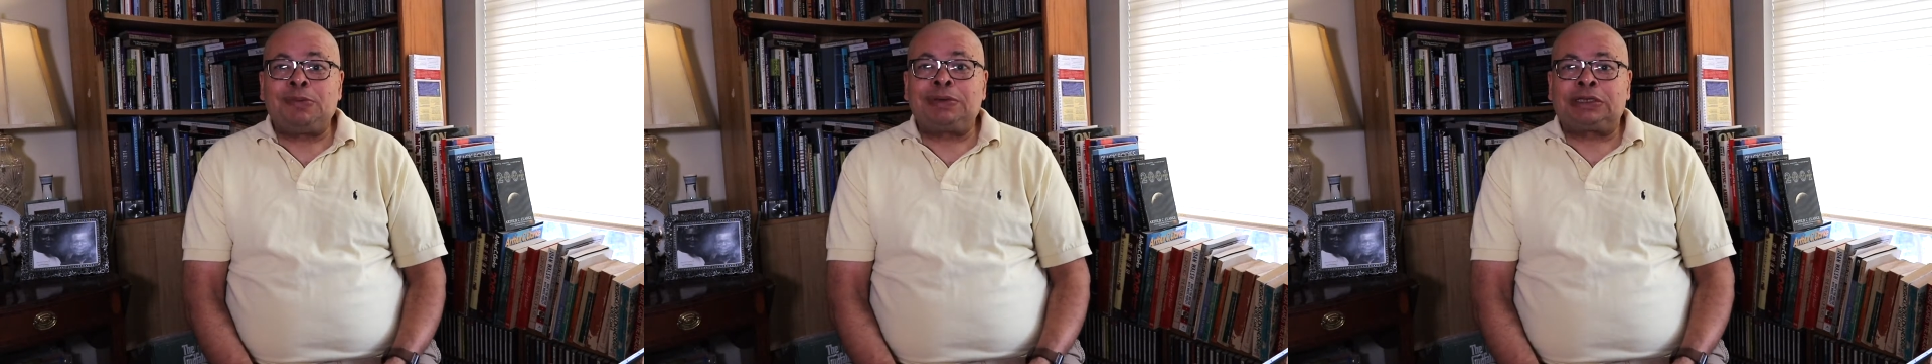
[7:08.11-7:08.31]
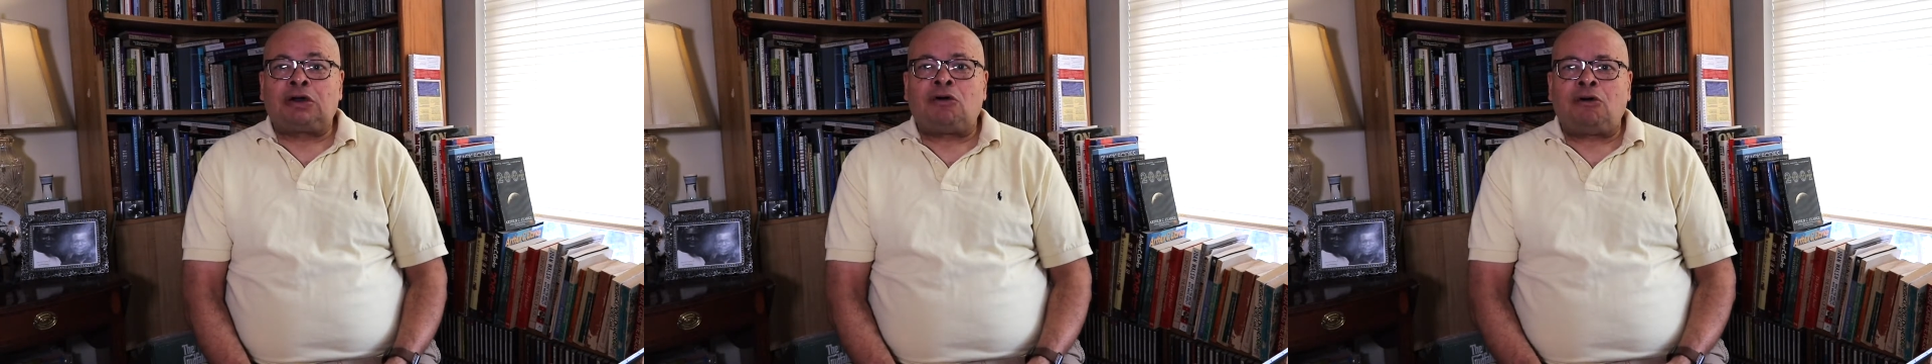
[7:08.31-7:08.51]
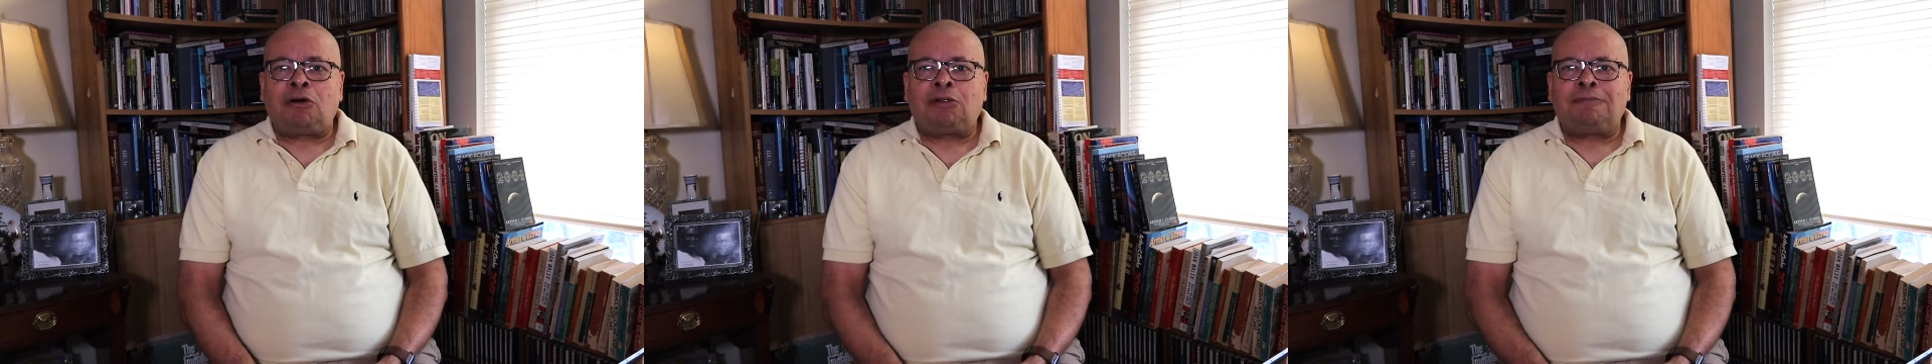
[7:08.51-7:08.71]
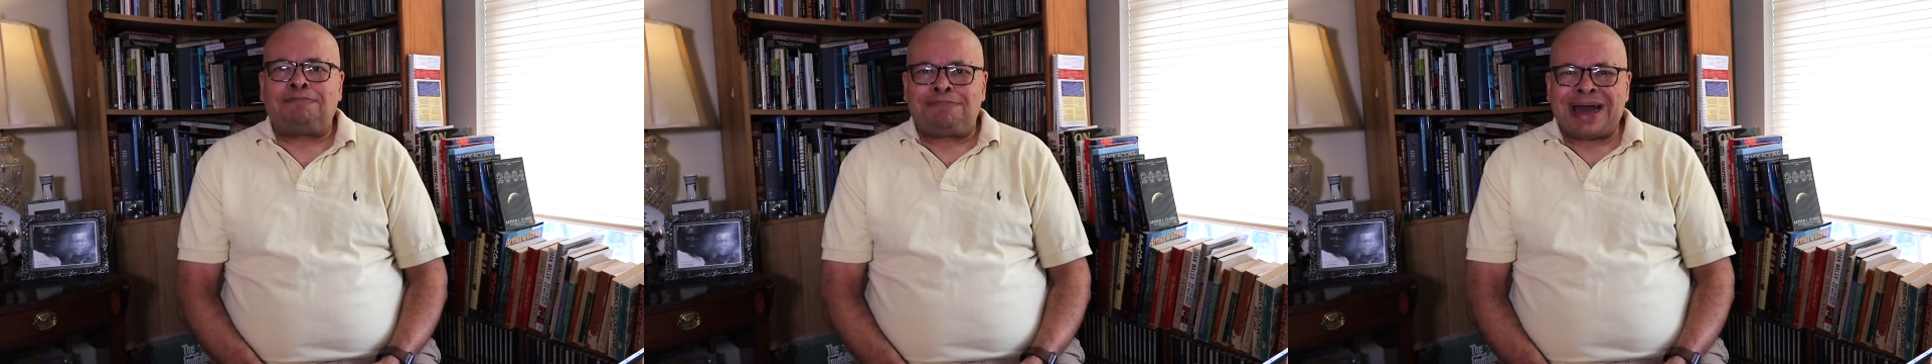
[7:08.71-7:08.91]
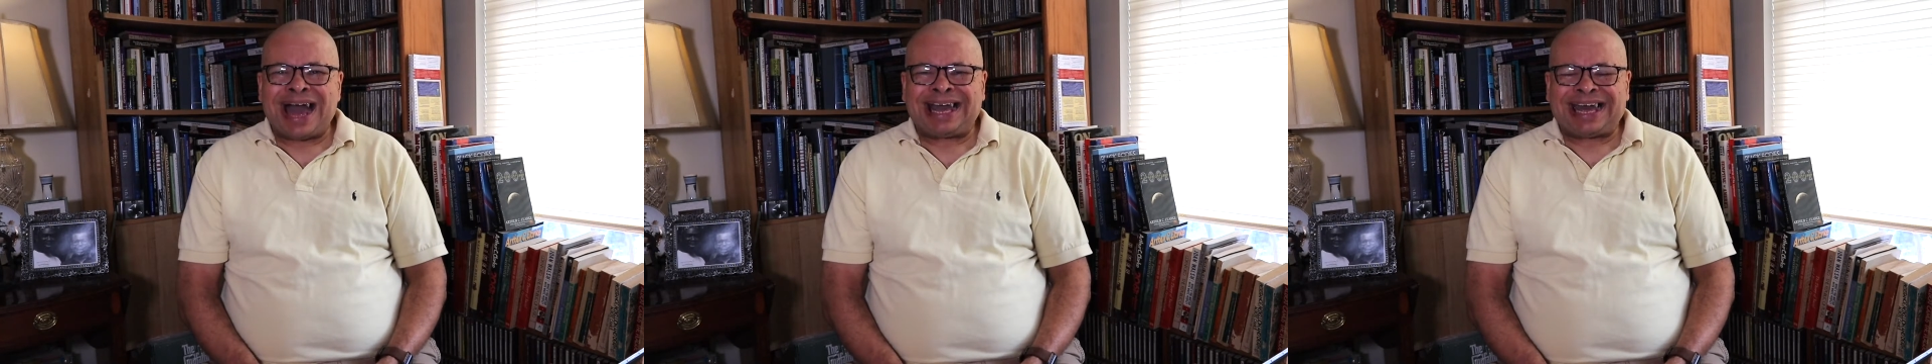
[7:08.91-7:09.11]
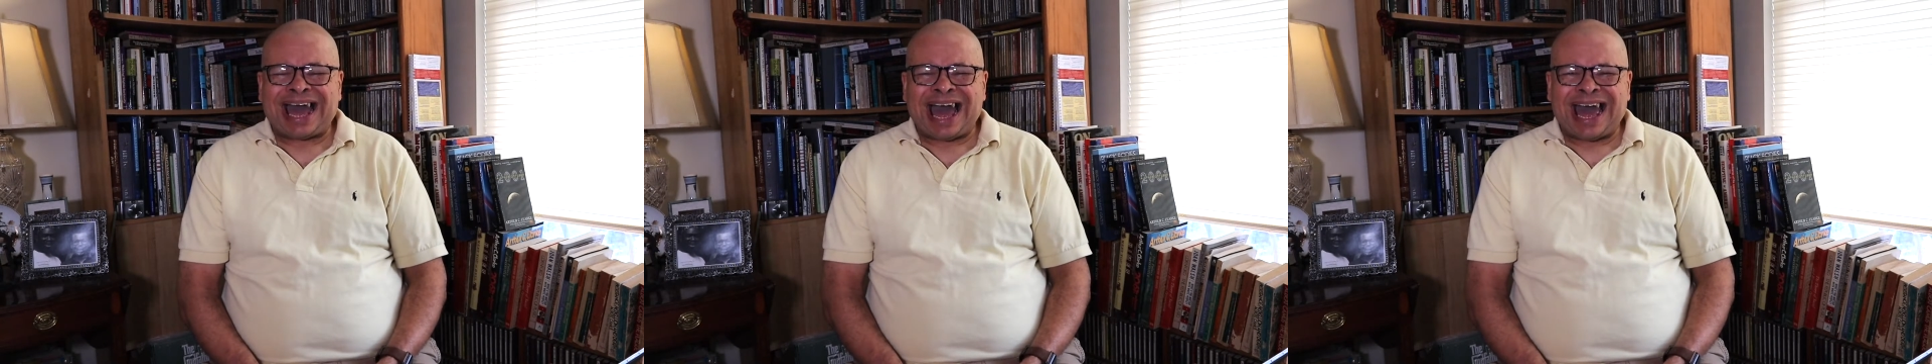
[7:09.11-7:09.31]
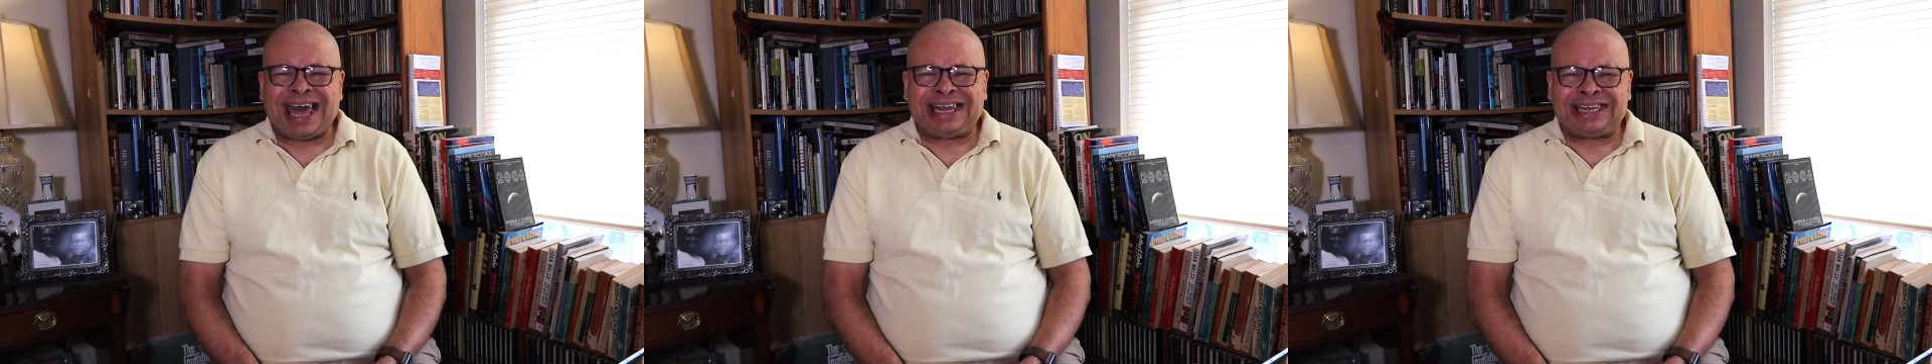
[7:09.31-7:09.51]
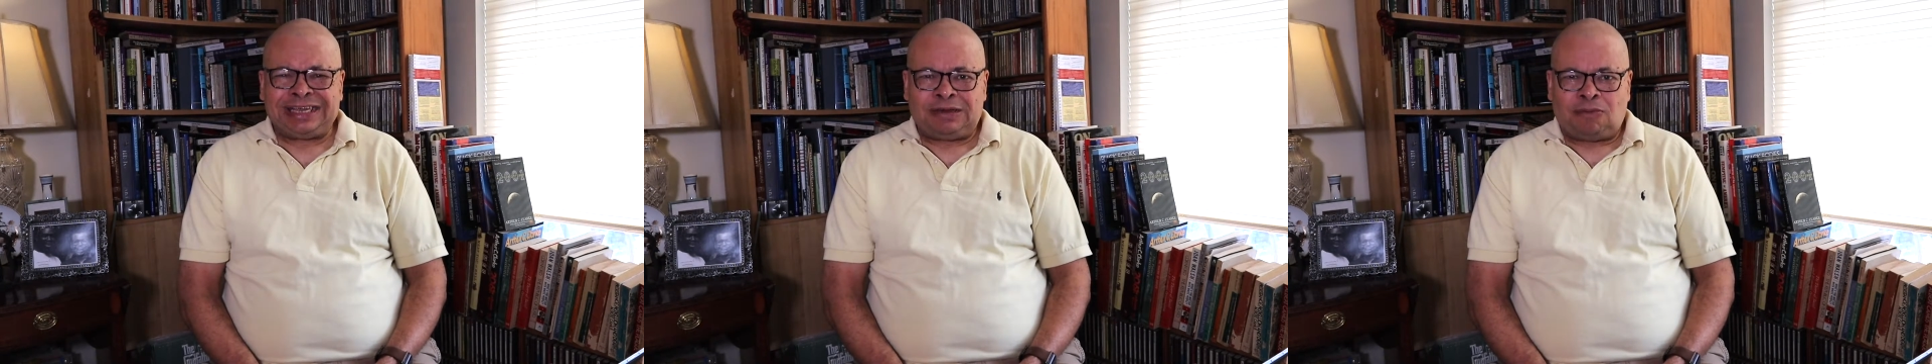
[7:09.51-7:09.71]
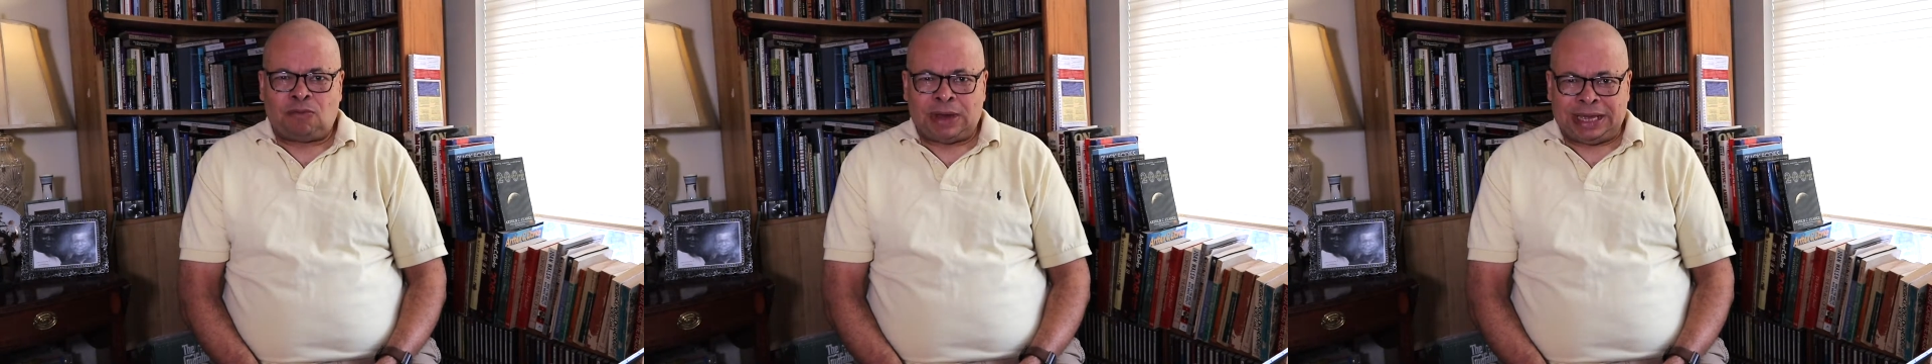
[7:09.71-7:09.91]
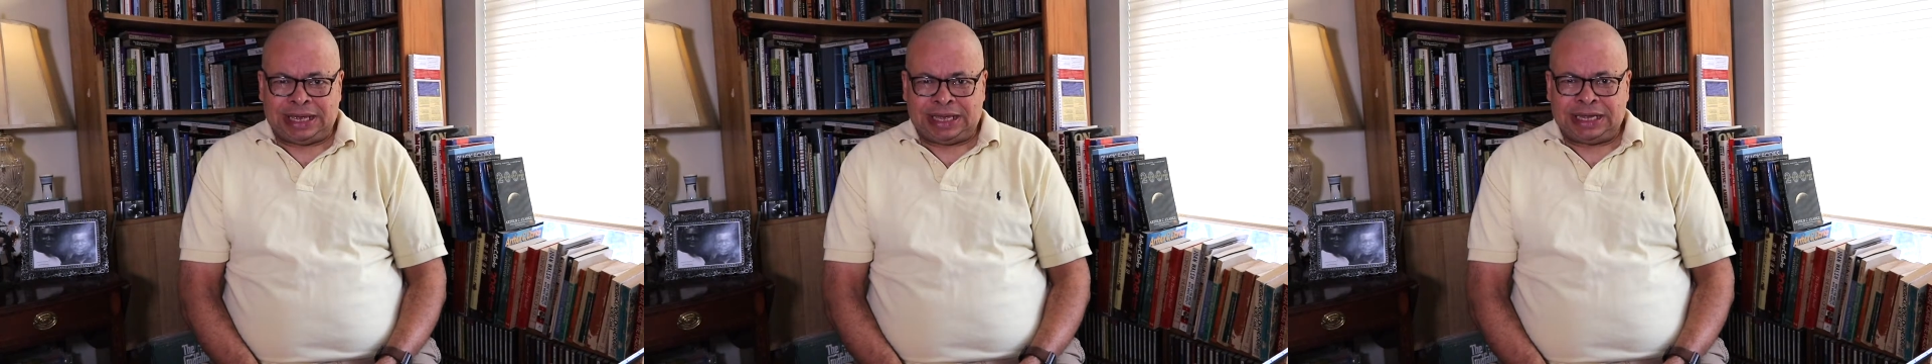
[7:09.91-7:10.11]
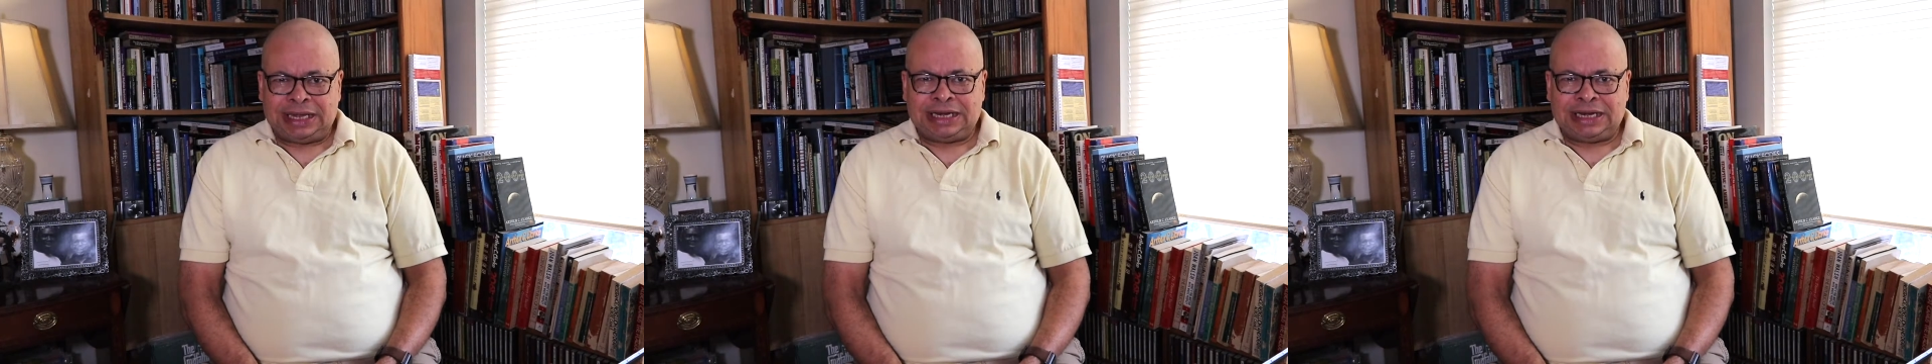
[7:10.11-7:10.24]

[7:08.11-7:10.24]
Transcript: would call back alleyway